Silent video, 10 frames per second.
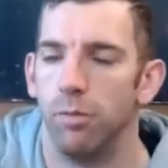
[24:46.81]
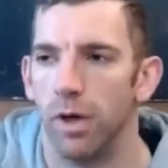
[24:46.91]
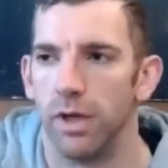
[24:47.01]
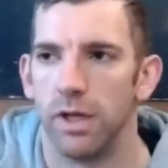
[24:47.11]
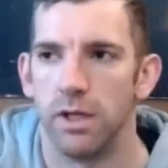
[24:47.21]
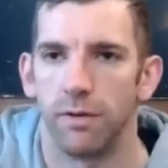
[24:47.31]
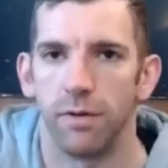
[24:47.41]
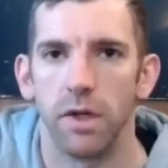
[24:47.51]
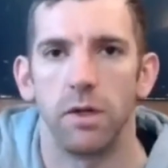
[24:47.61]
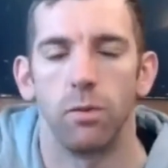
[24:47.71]
But I
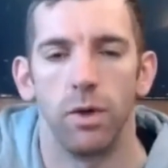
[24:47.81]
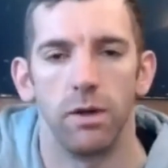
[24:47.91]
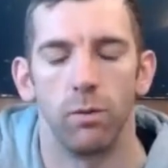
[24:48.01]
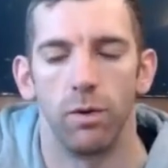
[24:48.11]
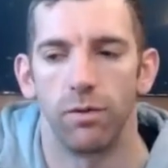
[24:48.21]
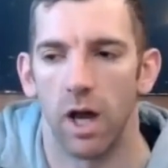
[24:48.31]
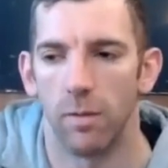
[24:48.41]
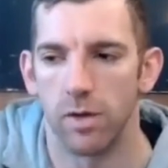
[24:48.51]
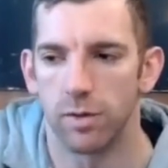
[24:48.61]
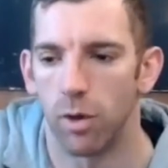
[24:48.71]
think with
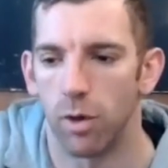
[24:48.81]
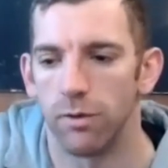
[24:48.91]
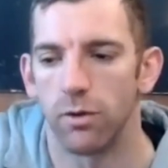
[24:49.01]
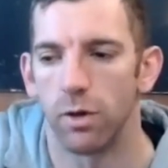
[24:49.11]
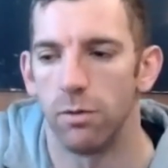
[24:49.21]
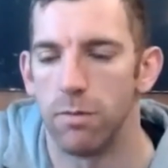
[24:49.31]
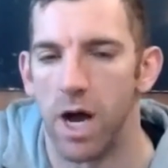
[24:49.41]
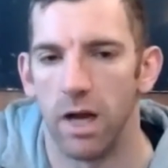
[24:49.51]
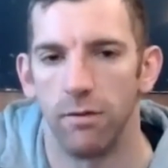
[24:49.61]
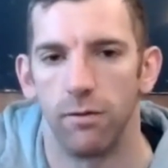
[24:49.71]
kettlebell sport, you've got to be
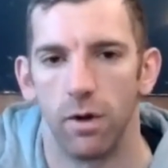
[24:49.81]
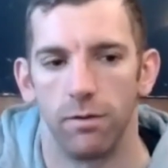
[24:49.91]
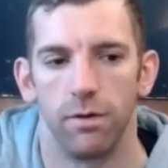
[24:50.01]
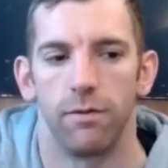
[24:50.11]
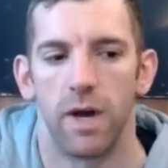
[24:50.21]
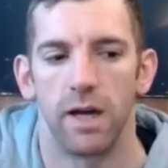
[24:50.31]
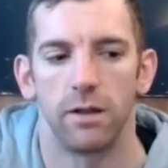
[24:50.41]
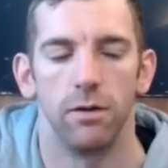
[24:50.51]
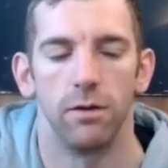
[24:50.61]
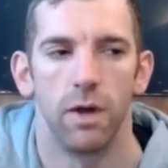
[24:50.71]
mindful of the
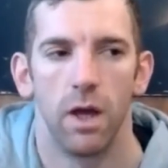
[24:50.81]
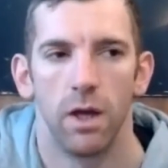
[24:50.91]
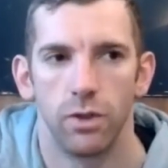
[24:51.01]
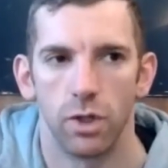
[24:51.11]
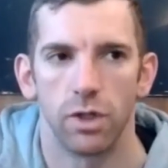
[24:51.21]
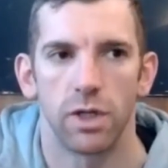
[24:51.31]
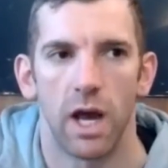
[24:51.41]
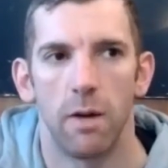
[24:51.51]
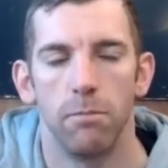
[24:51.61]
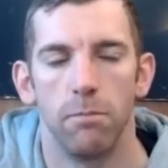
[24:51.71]
fact of just
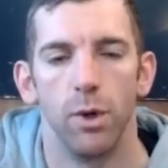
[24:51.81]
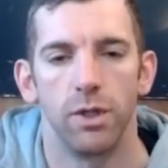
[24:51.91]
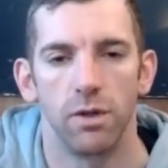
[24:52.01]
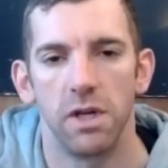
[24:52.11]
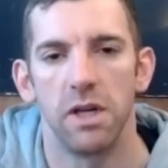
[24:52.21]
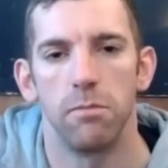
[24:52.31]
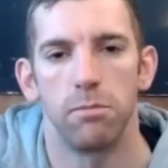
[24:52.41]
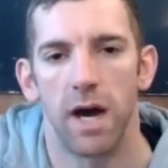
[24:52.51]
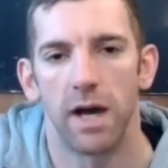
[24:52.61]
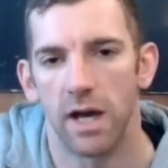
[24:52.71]
how much of an
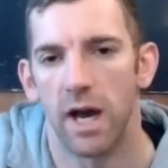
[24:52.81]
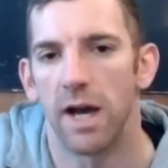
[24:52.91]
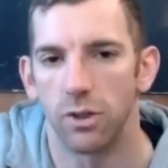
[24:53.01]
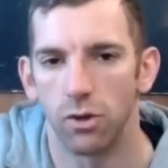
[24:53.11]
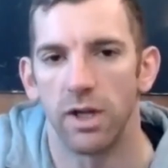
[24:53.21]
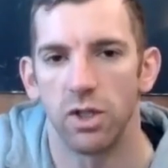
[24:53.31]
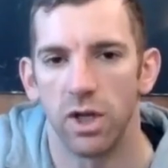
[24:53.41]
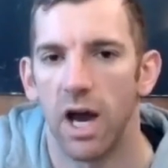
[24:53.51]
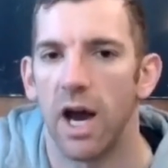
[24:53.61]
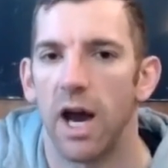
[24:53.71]
impact
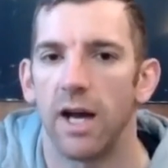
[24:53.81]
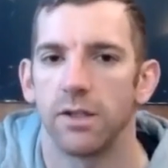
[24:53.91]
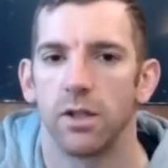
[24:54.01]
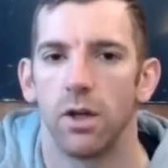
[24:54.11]
hydration has